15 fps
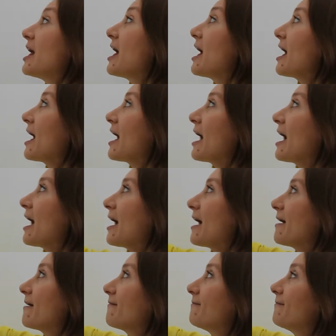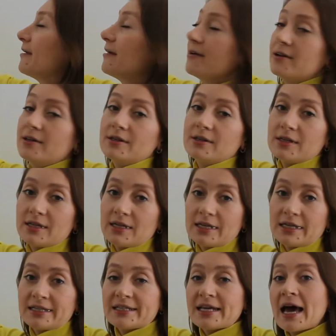have
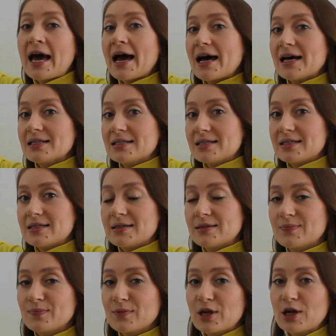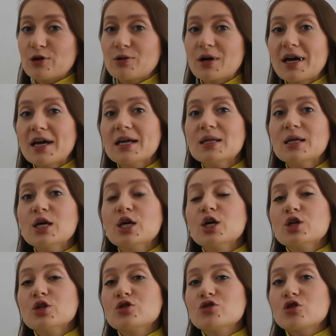and has, right?
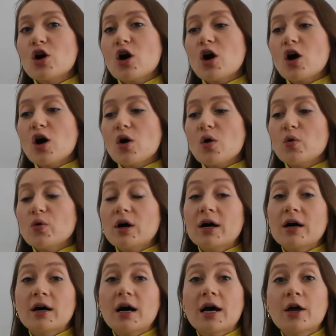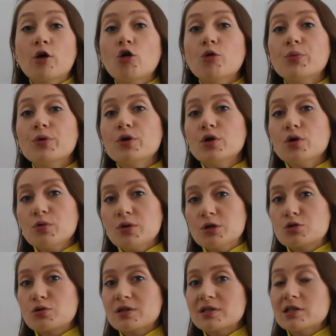So I hope you know the
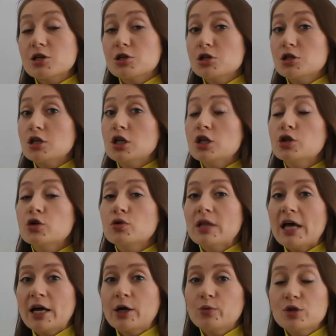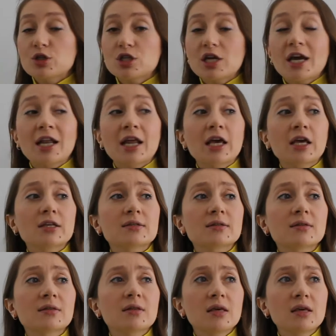translation in your language, and I
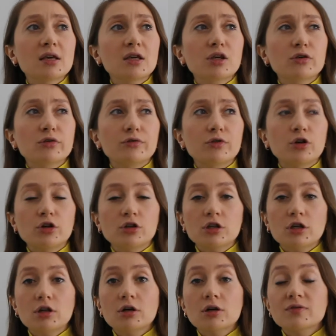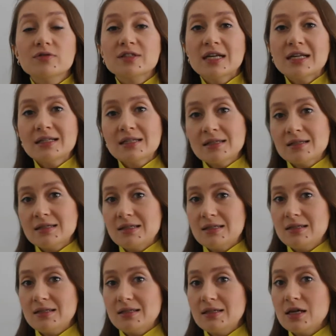think you've heard a lot of
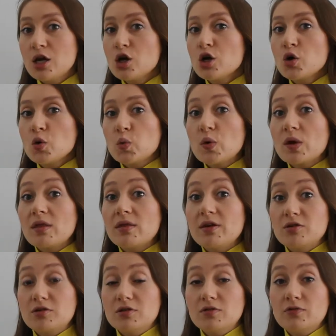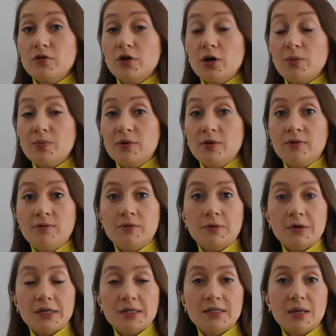sentences with this verb.
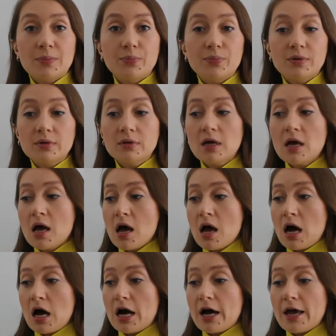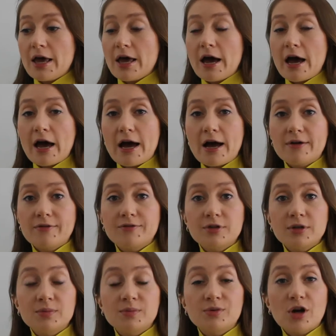For example, I have
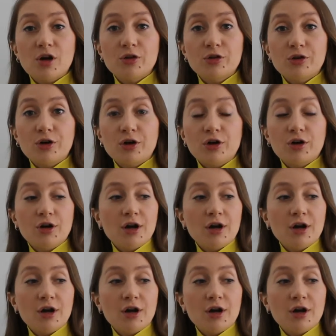a brother,